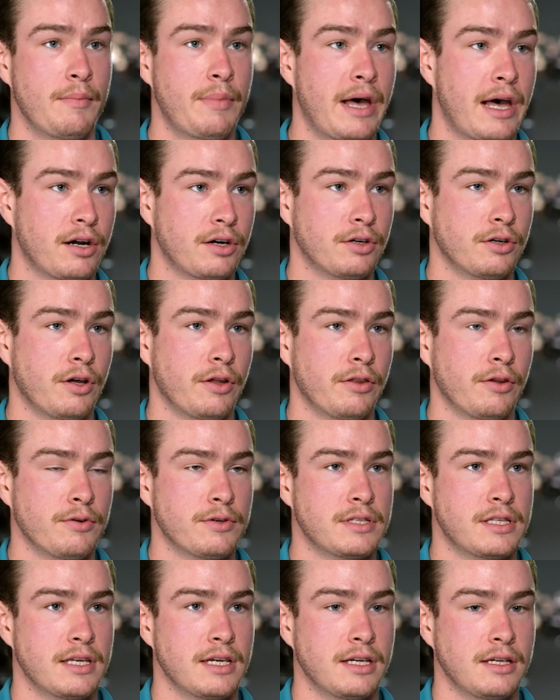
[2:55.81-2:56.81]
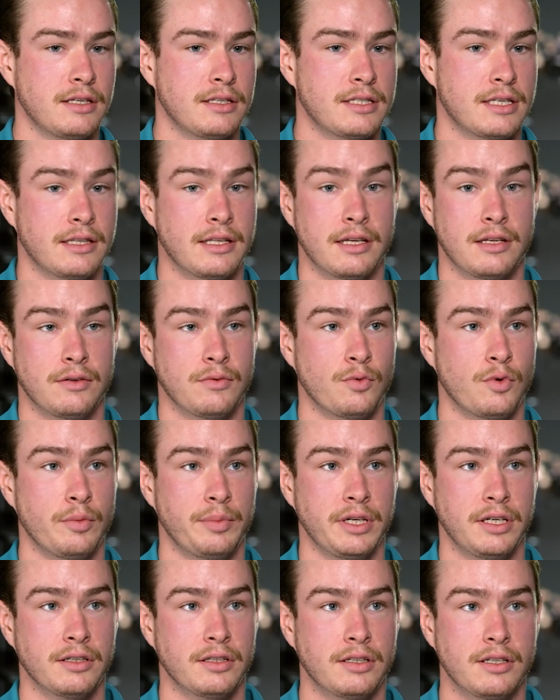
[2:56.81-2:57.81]
pattern all those things, and then we'll
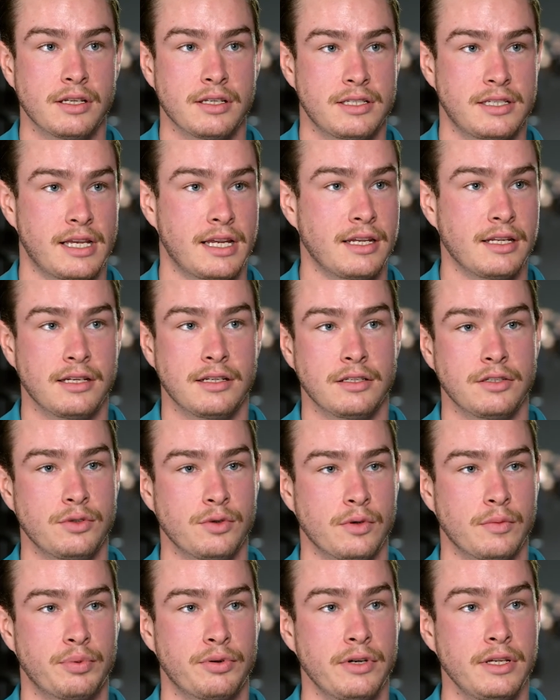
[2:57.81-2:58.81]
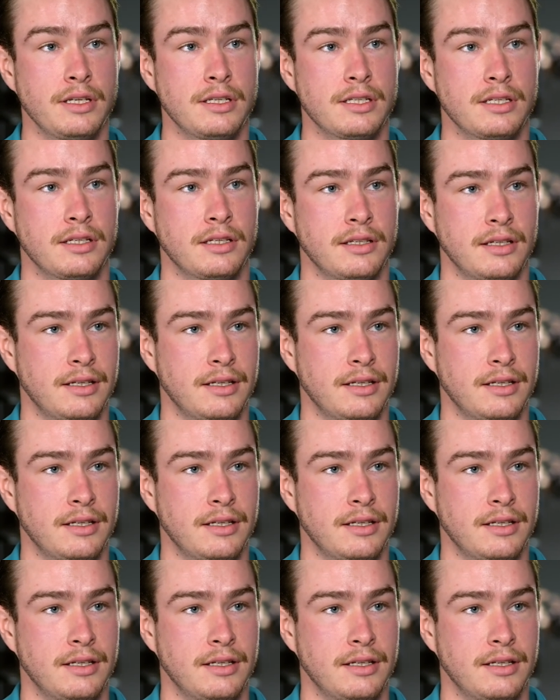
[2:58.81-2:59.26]
be good to send it into a print.